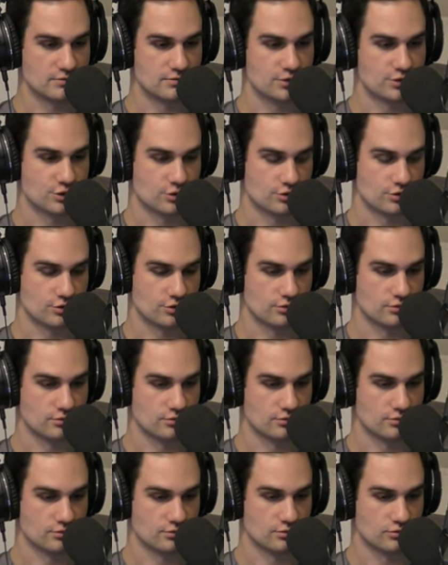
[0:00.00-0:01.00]
mature
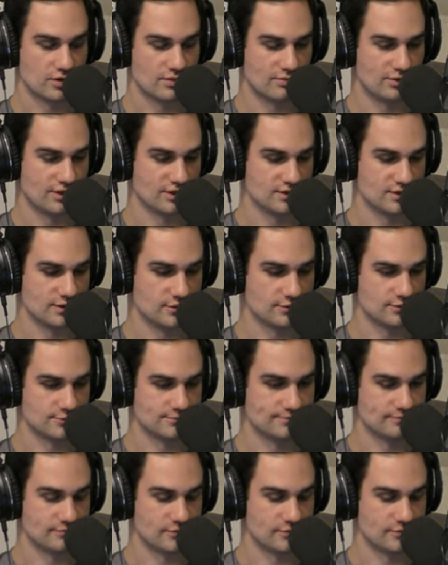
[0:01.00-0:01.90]
red blood cells.